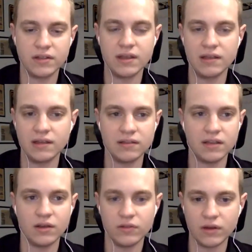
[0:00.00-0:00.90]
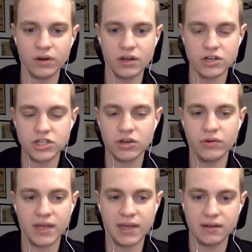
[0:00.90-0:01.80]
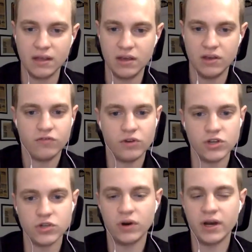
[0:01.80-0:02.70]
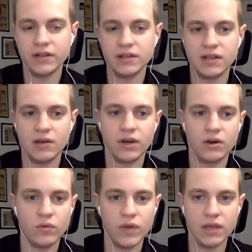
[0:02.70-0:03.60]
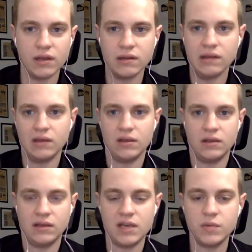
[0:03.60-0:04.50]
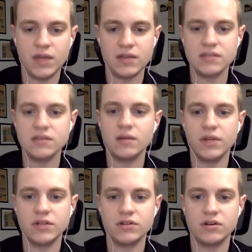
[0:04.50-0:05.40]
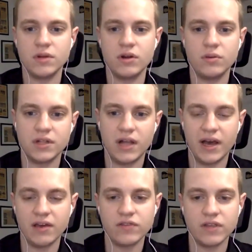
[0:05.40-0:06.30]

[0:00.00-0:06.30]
They were going to show that for Juwan that they were going to win, keep the NCAA tournament hopes alive,